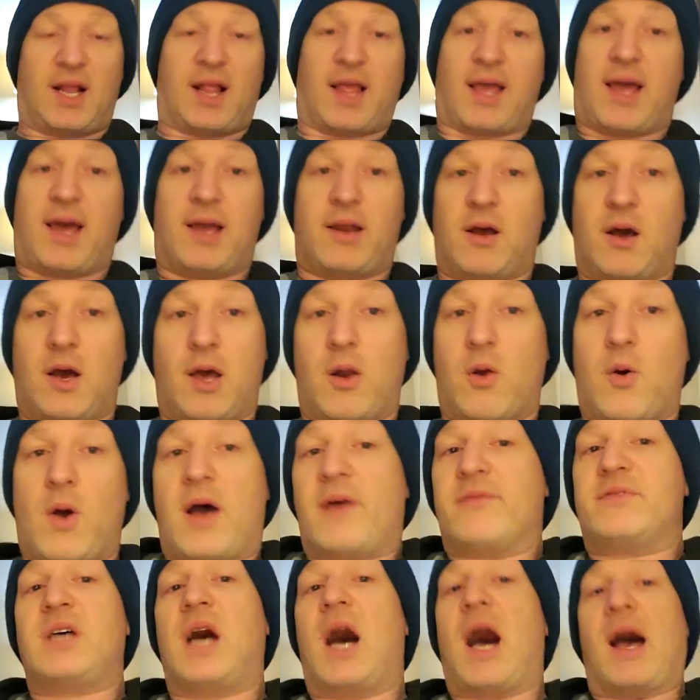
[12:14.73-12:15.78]
Like I don't
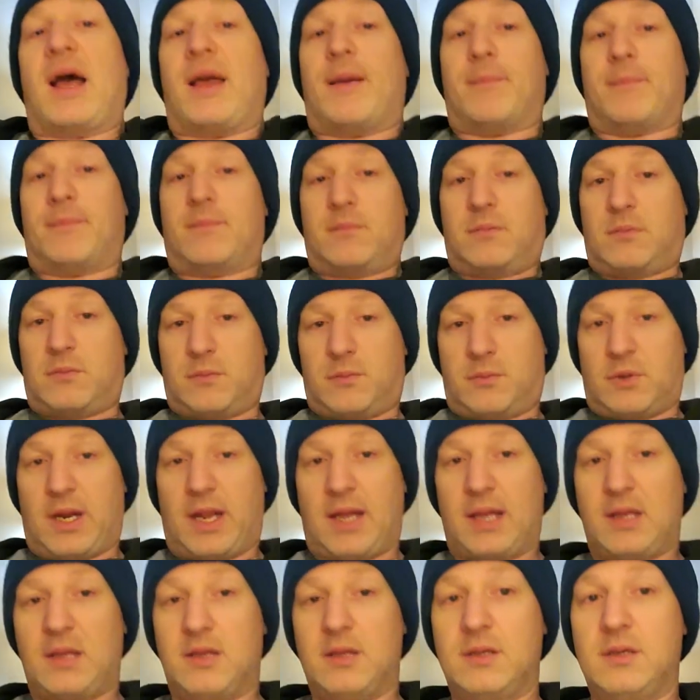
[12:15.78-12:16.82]
have time,
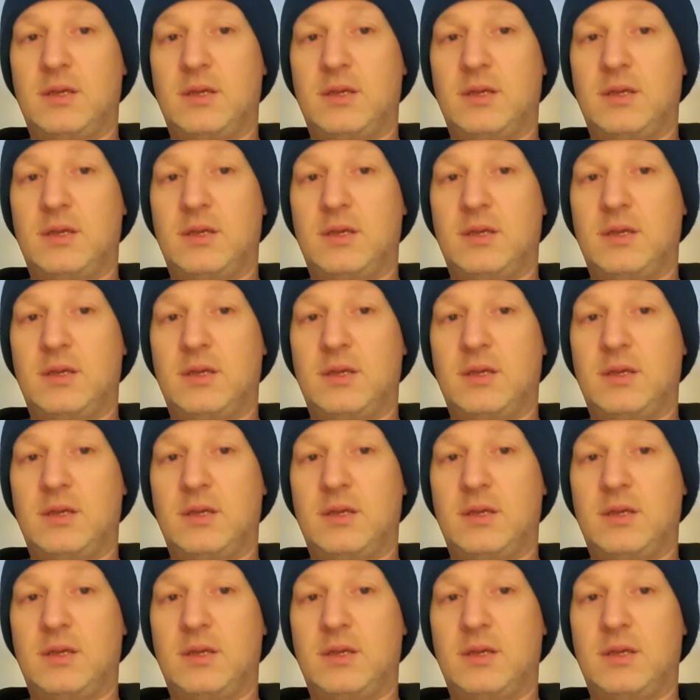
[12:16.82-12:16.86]
right?